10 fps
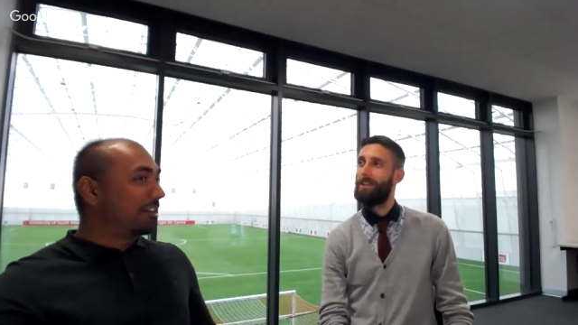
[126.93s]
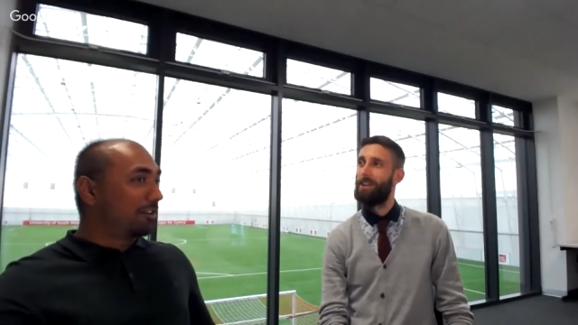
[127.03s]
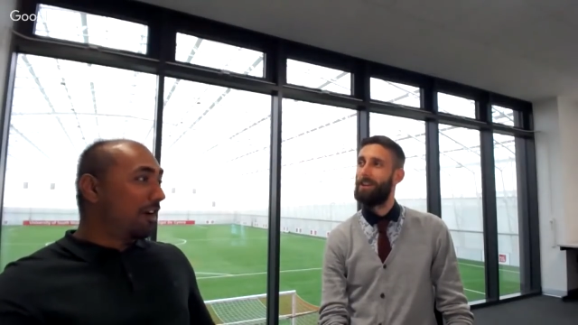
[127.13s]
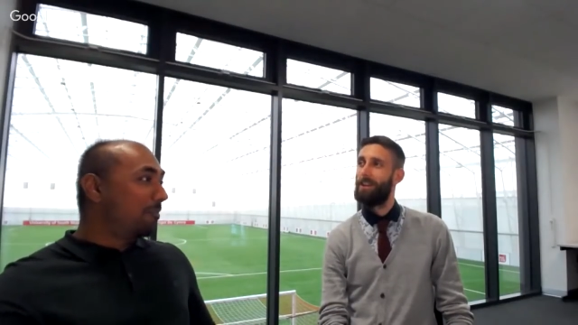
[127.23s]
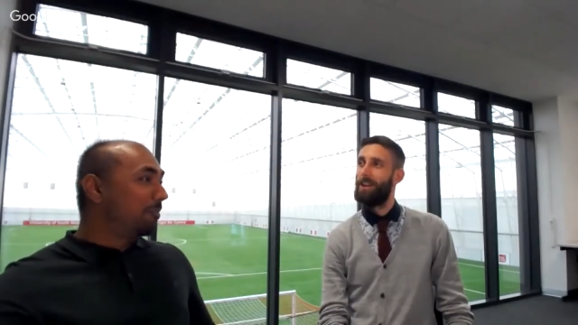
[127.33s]

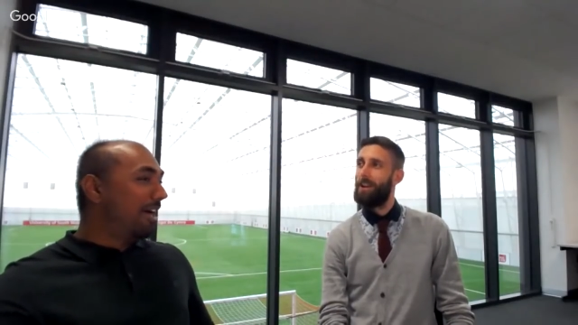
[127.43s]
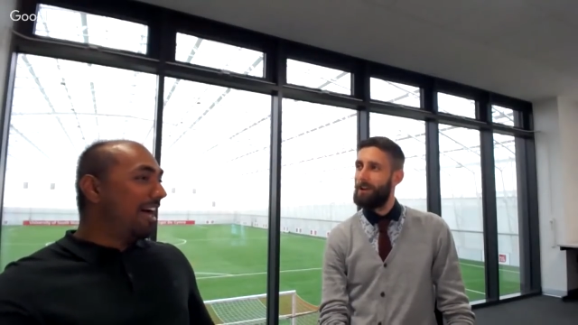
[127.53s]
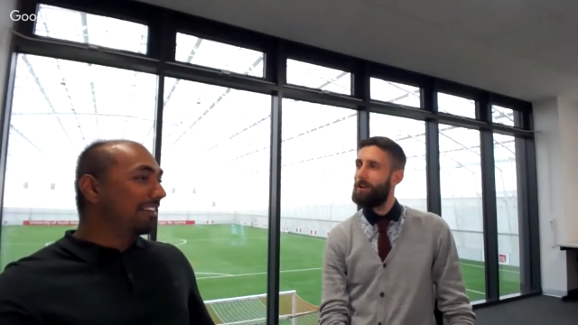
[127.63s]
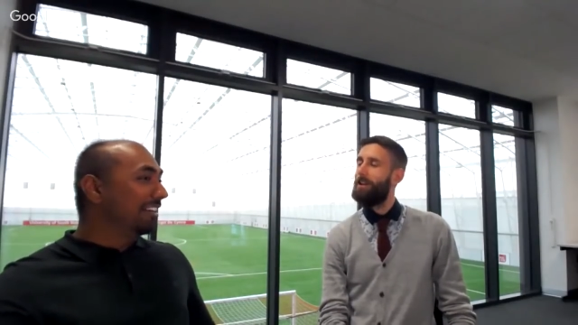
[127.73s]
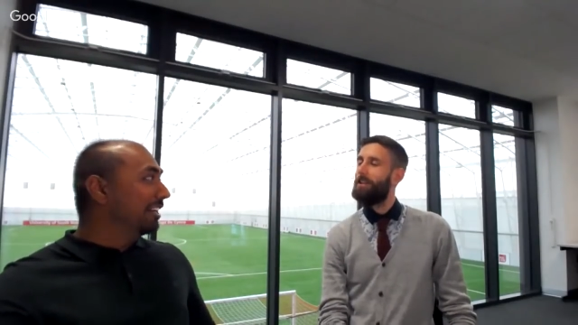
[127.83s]
Speaker 1: cup
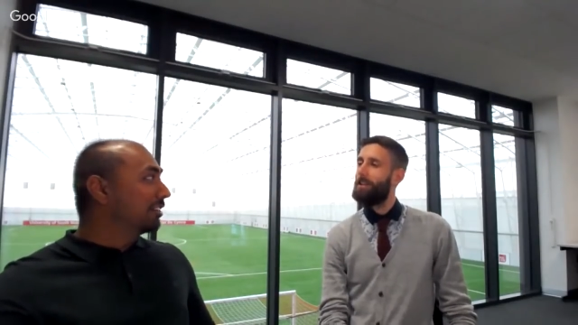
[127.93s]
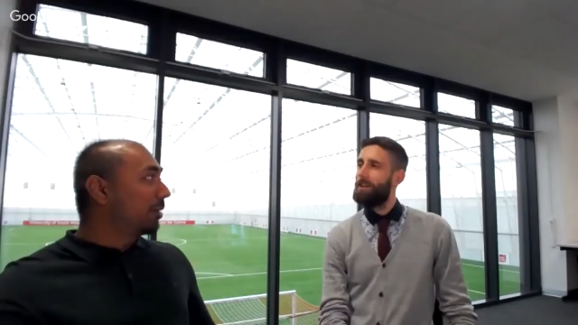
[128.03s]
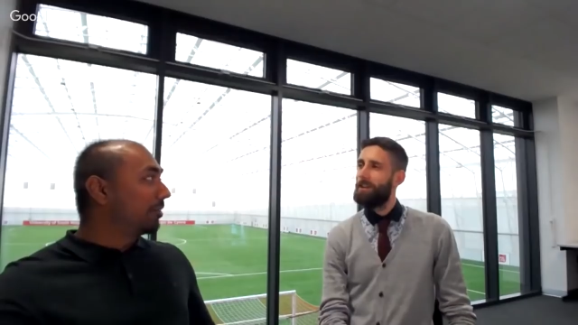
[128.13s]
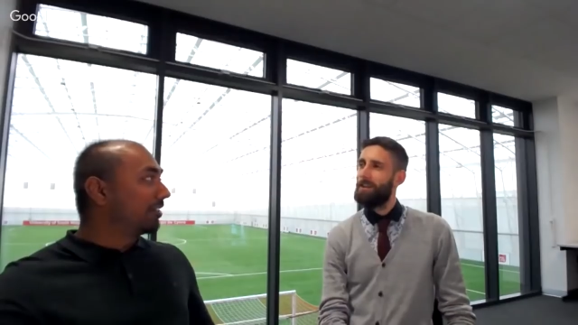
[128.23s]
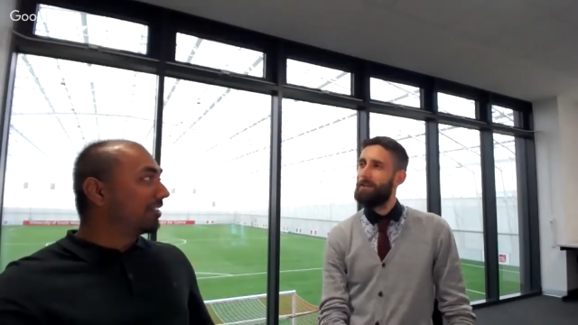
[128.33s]
and league
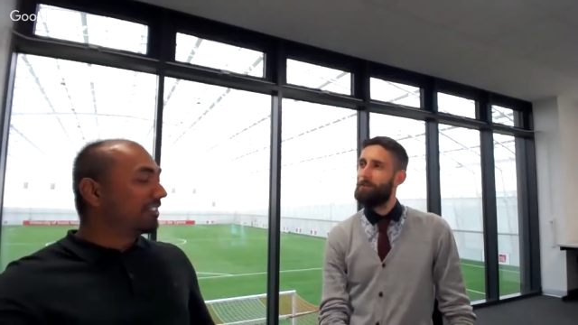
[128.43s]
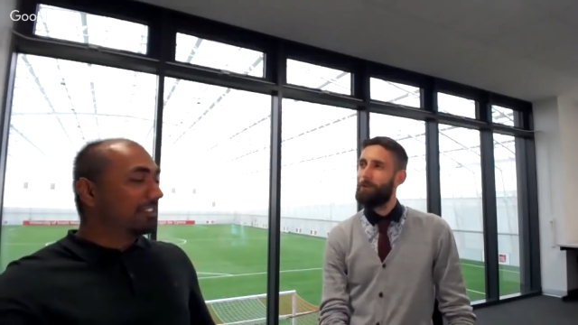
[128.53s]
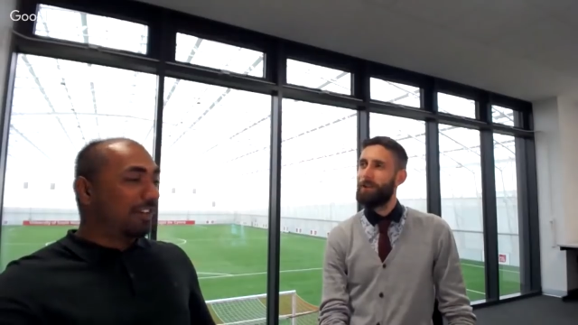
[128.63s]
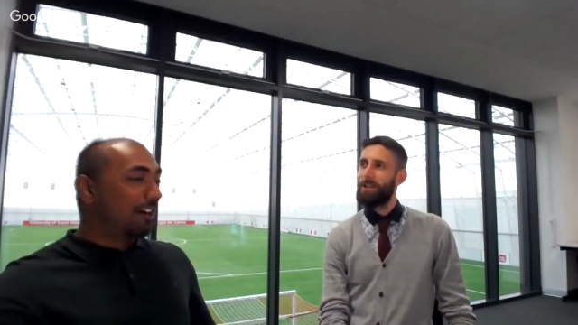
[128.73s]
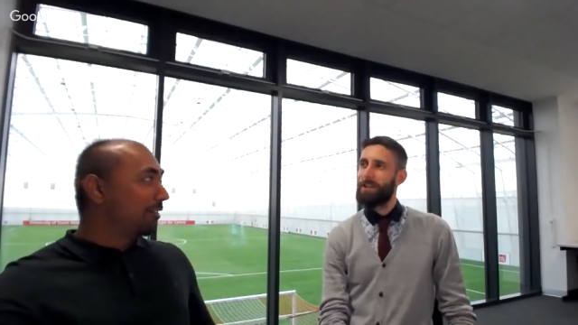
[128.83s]
double Brilliant.